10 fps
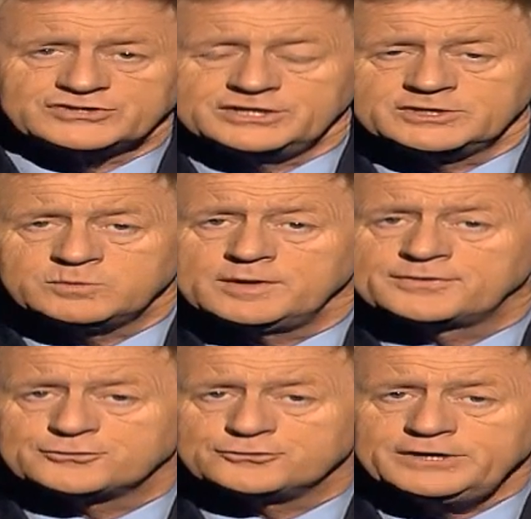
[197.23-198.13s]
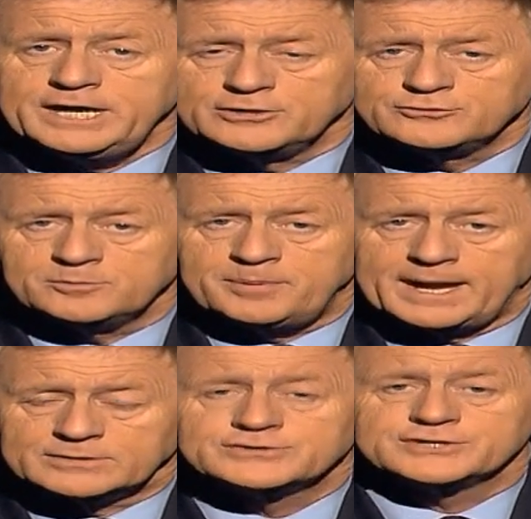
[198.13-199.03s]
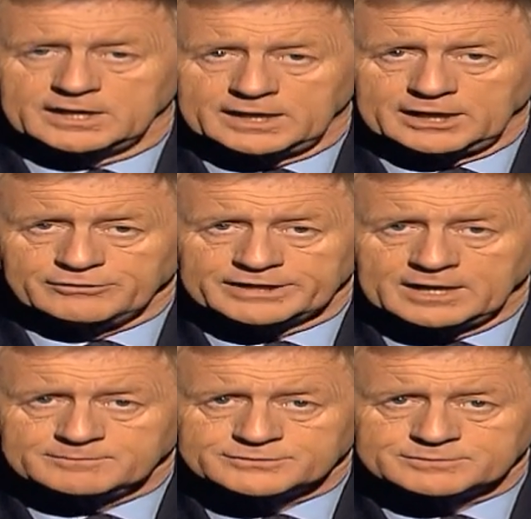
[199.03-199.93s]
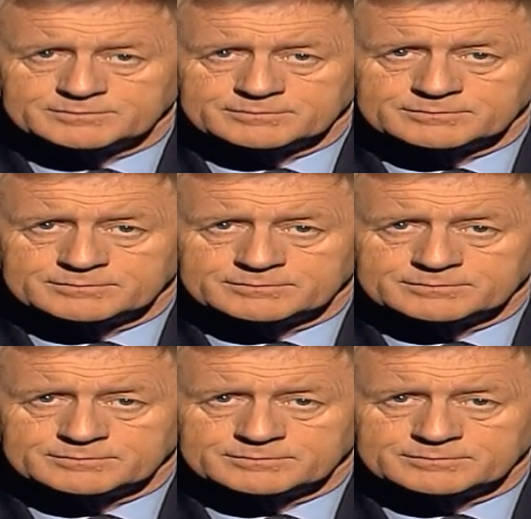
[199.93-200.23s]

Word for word: question is worth £300. Here it comes.